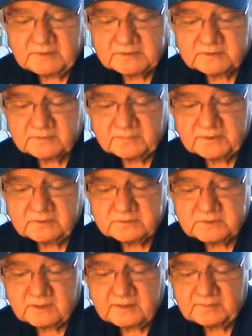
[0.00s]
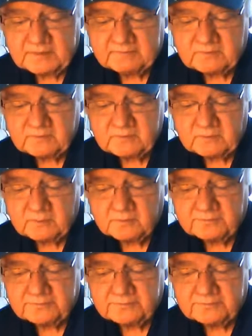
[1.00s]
Eastern post time, we have two-year-old